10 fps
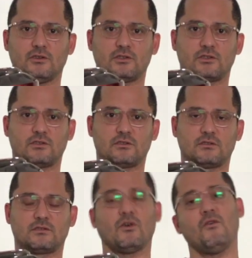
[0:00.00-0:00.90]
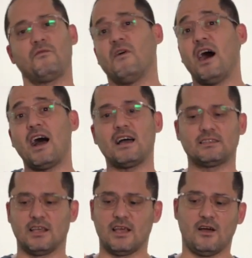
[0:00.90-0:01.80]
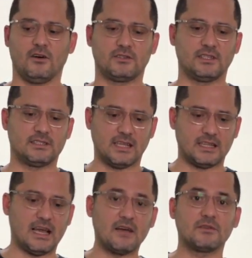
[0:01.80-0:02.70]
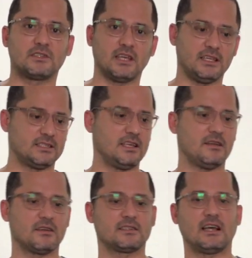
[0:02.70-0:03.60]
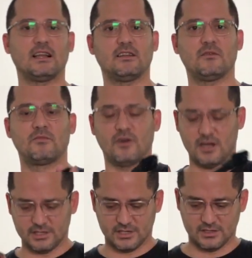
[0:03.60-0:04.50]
sofas or things like that. It's easier because I have a little brush.